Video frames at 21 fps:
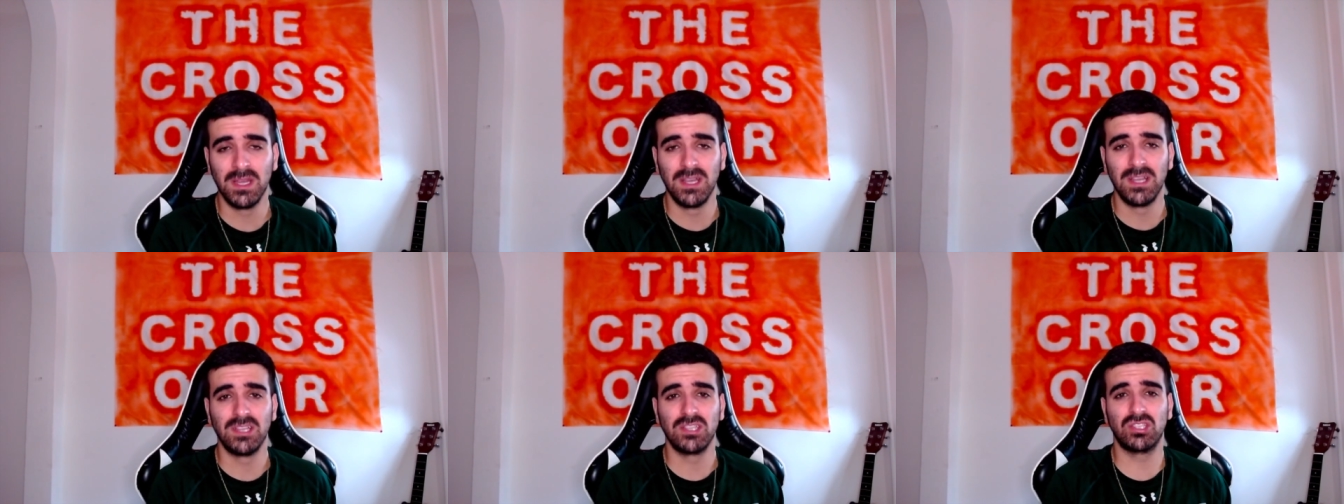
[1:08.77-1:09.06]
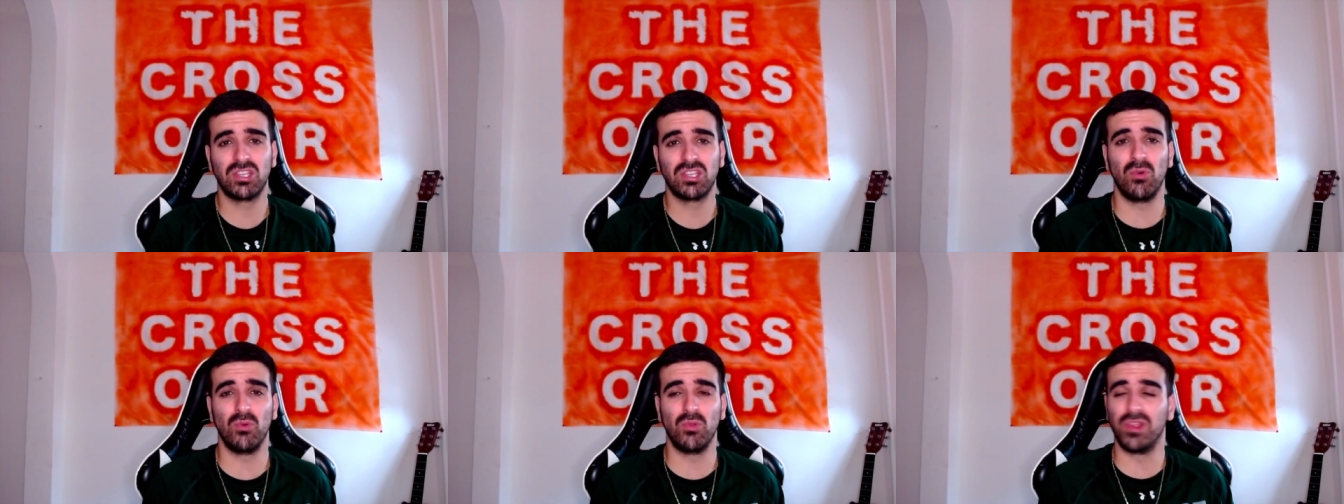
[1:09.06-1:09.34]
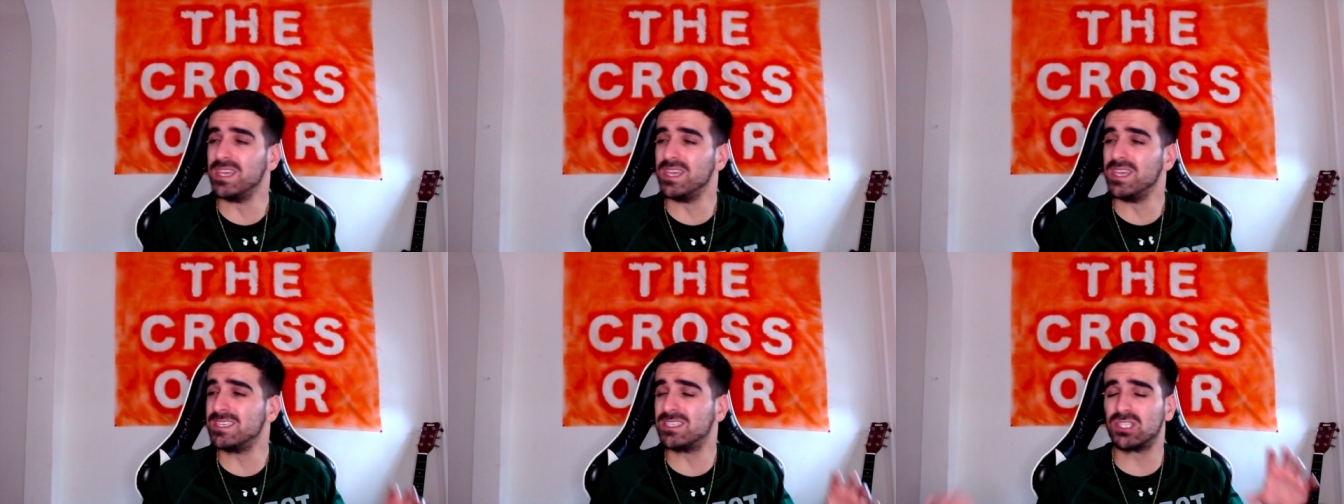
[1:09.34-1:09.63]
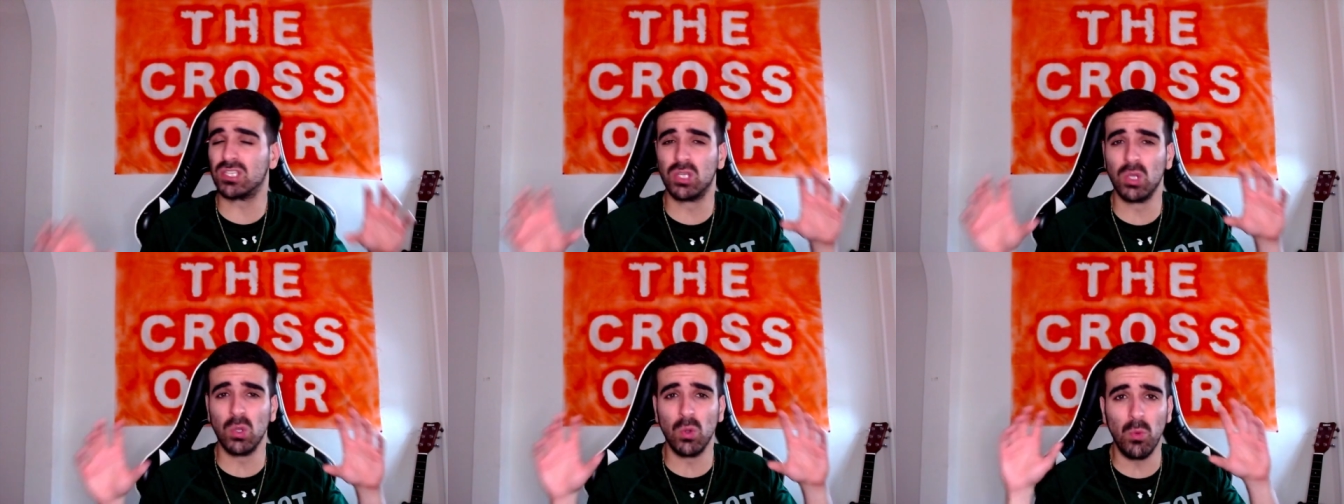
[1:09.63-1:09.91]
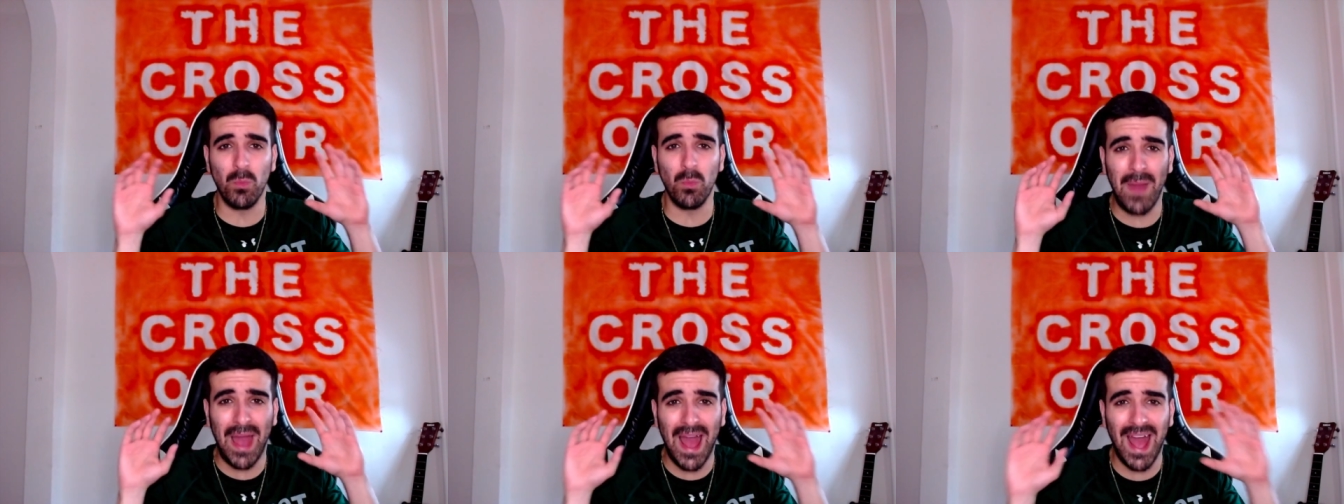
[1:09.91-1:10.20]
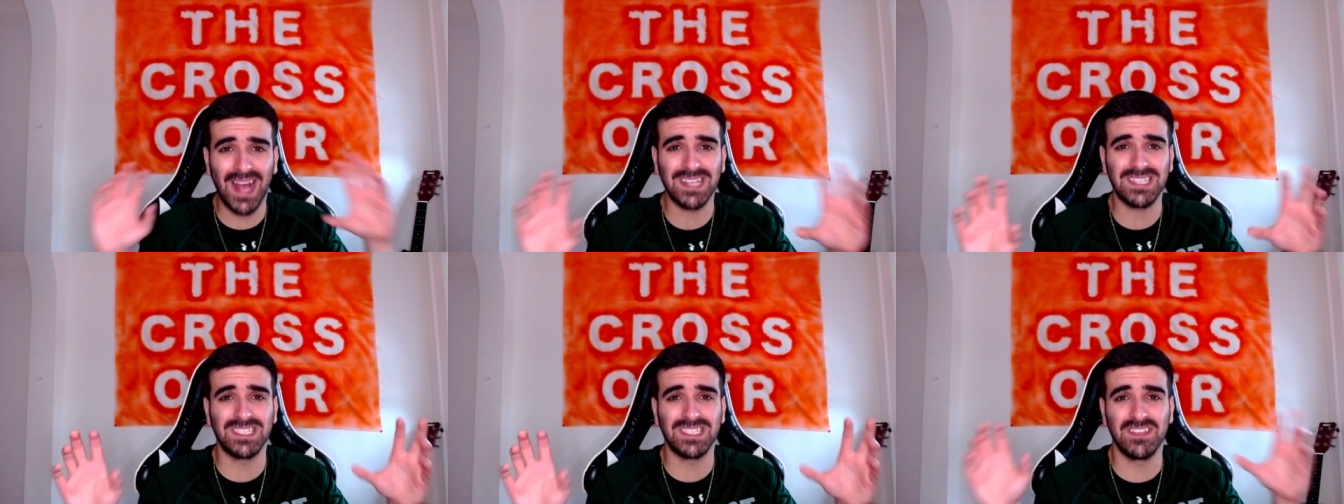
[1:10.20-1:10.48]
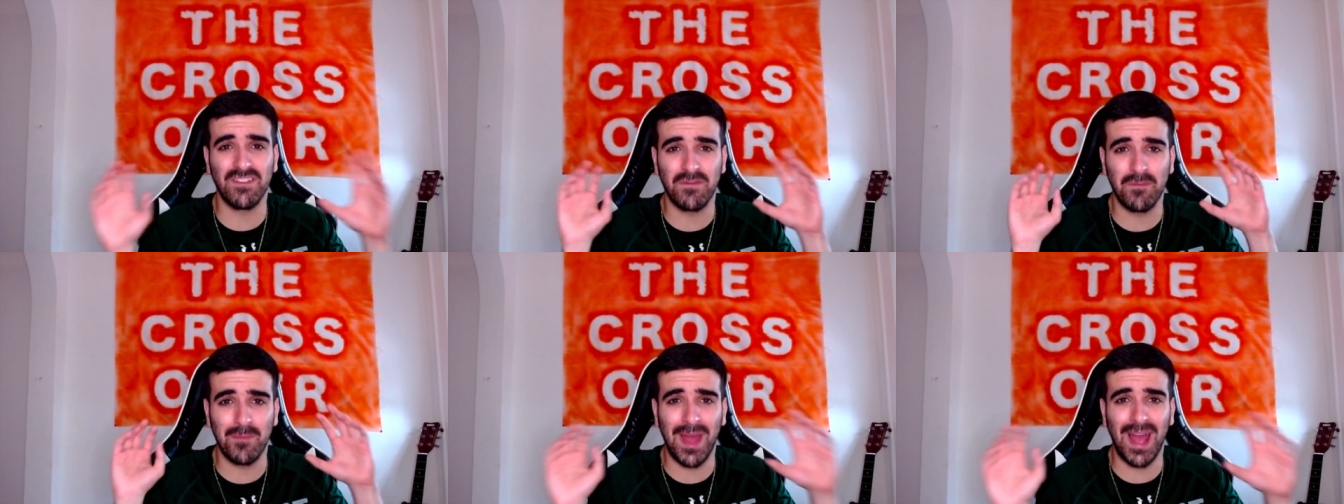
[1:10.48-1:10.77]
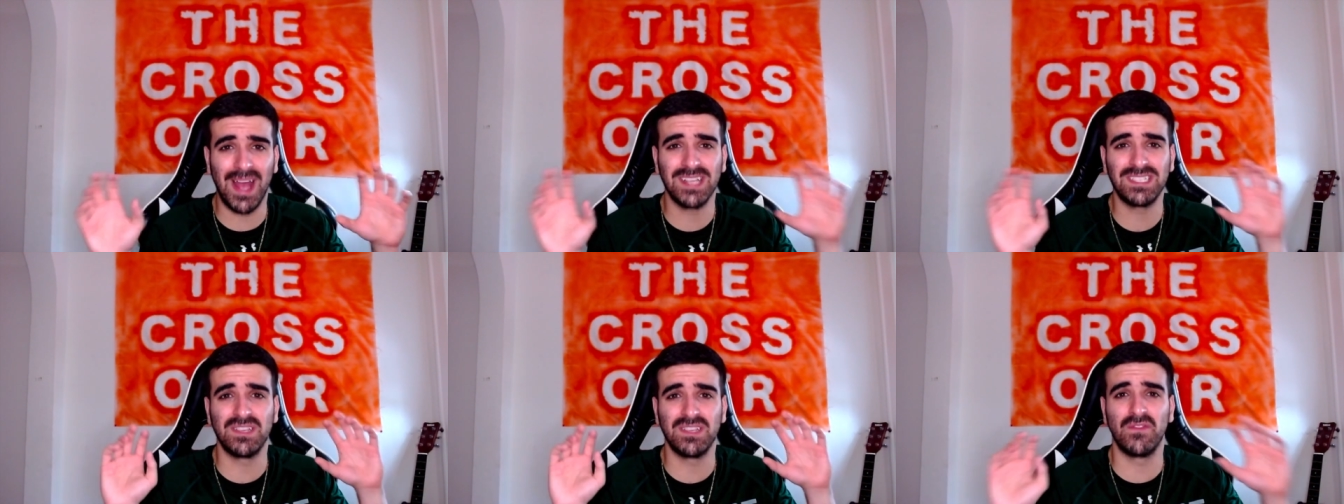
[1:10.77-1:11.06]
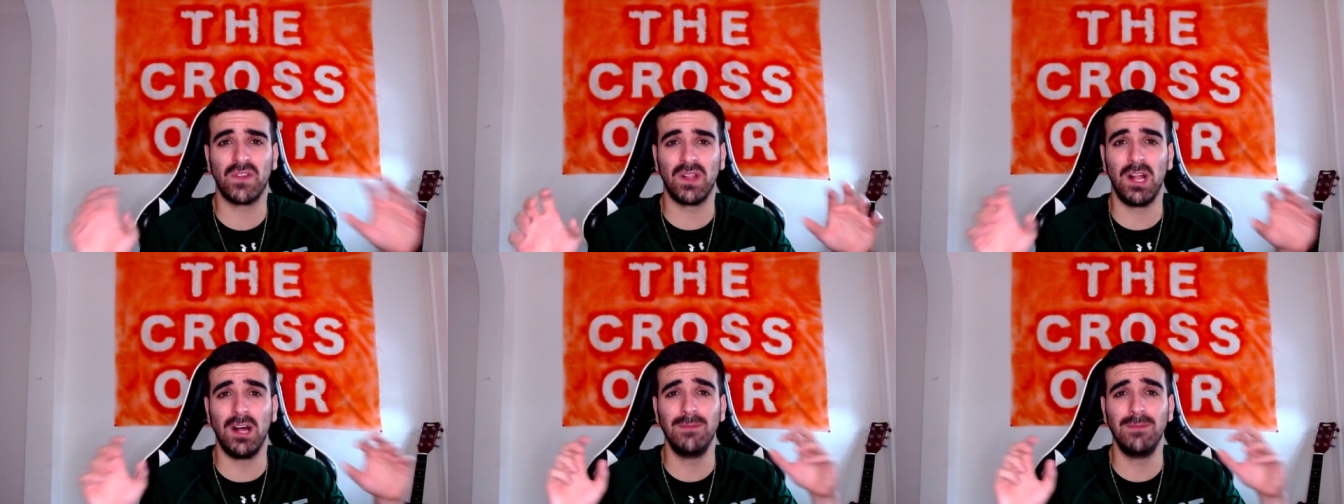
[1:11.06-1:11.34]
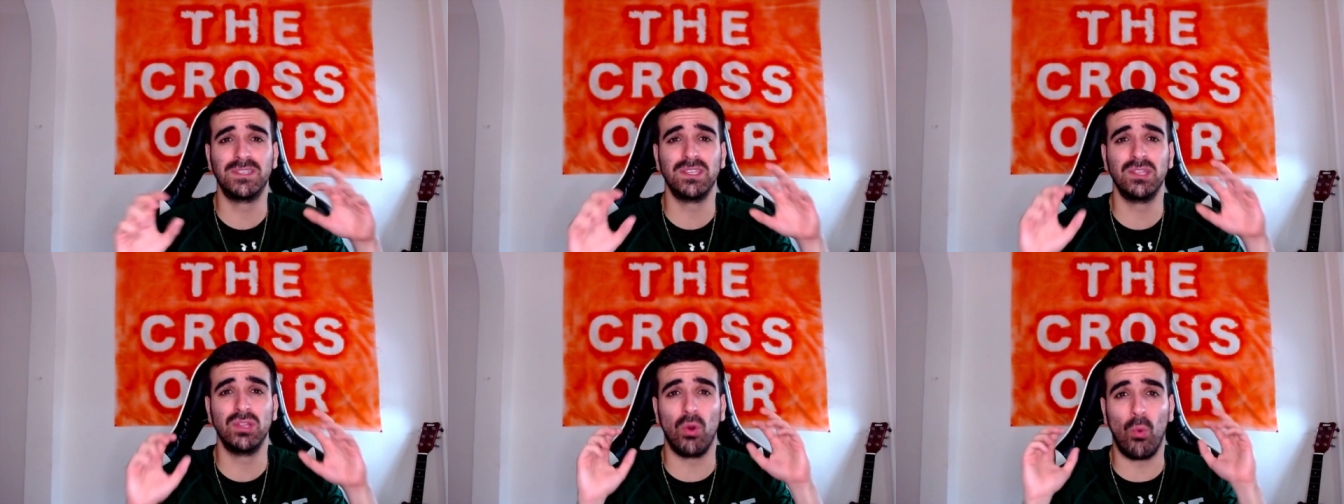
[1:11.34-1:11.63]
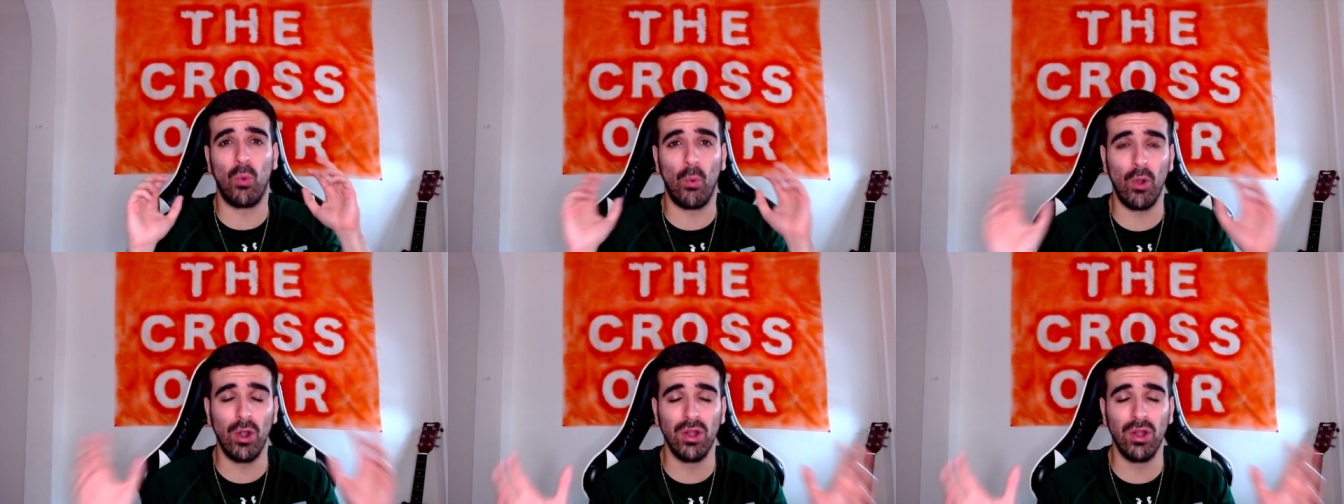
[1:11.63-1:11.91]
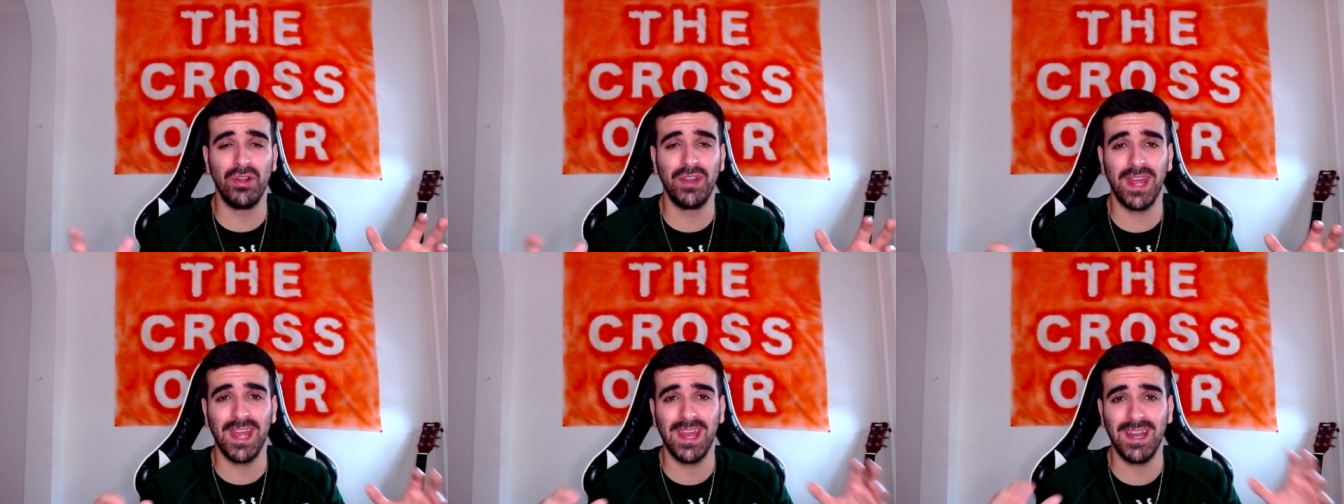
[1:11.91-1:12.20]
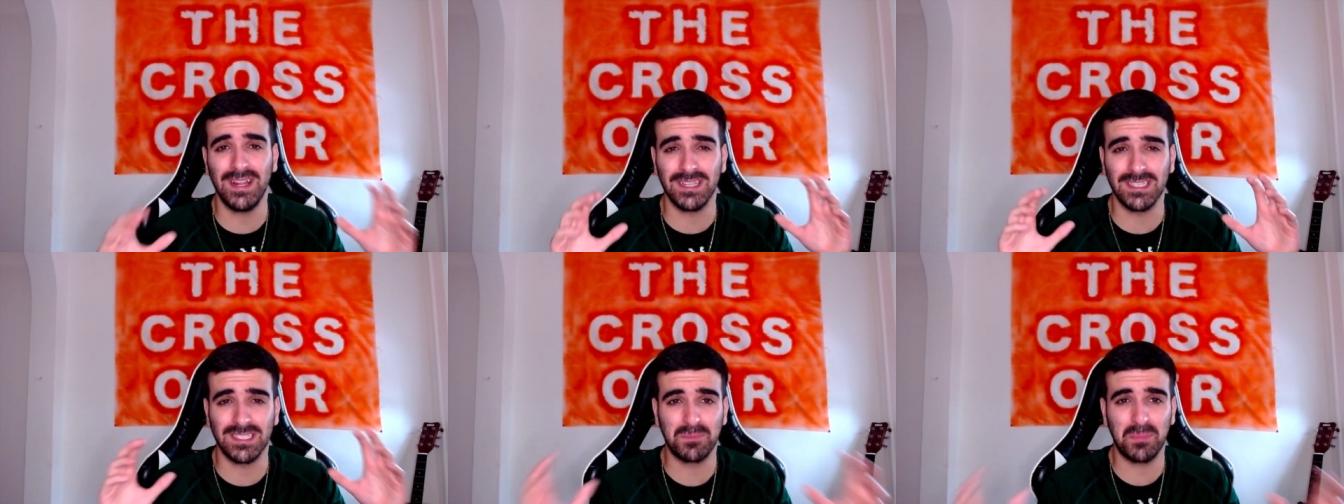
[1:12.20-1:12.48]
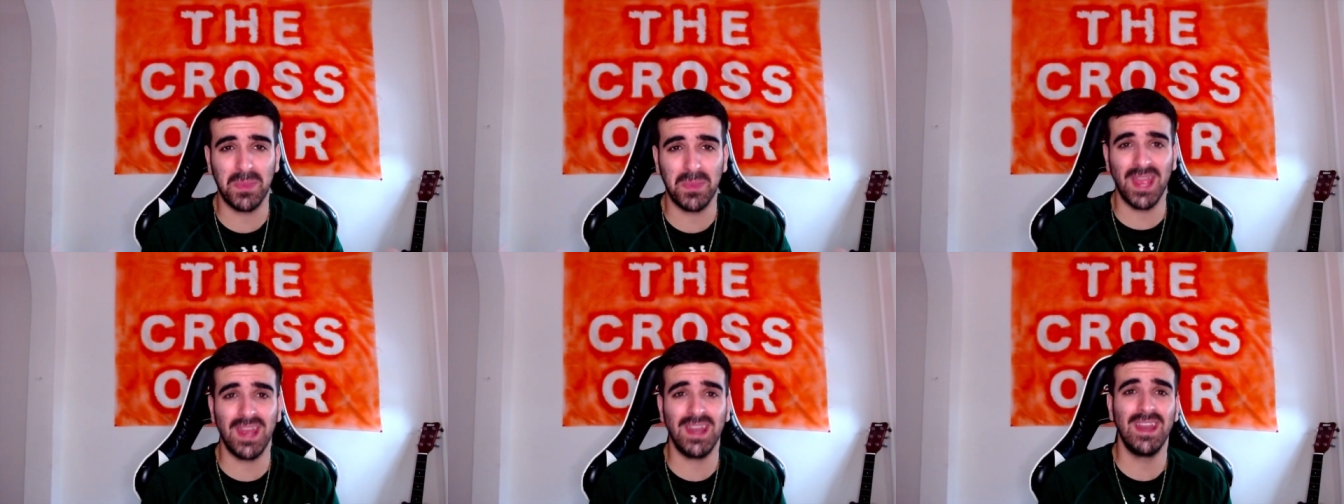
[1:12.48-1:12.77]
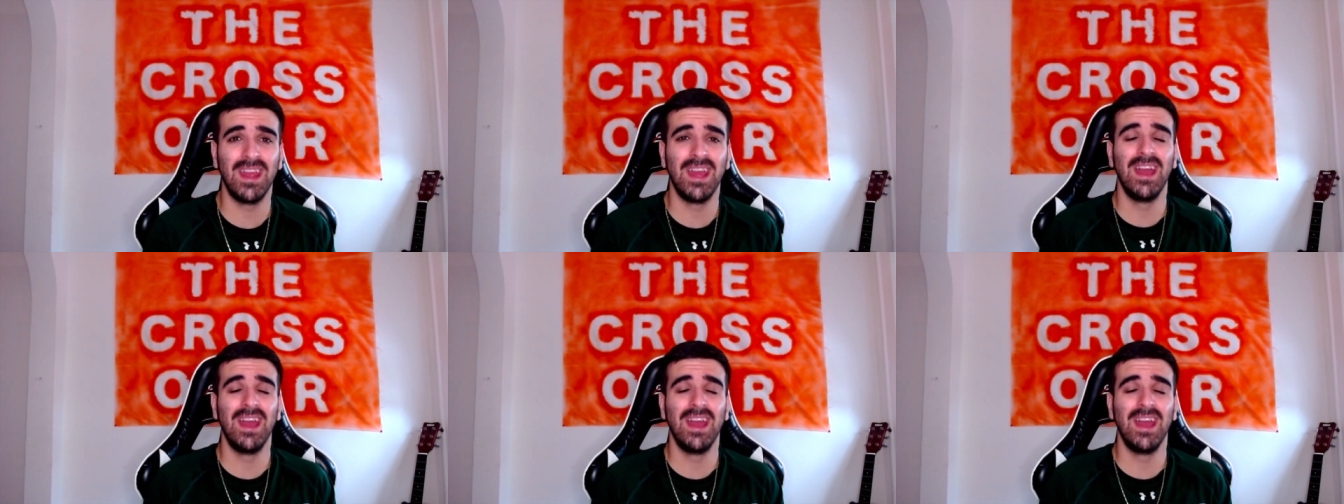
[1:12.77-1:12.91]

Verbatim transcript: So these two massive, massive clubs in the world and in Spain